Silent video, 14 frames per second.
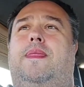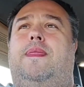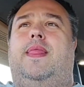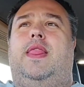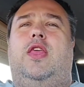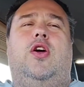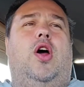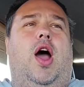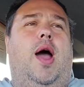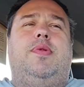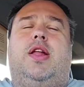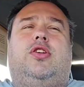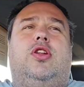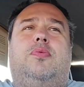I'm
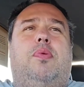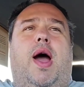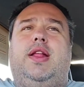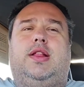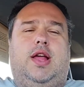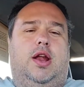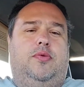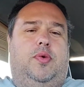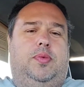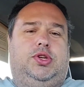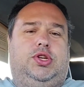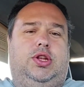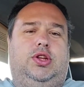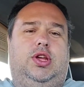not gonna buy that kind of a
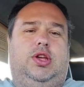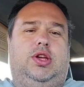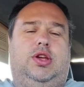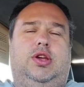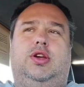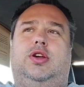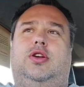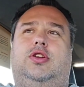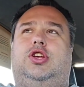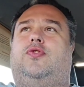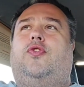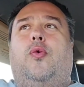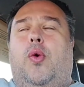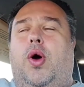machine just for one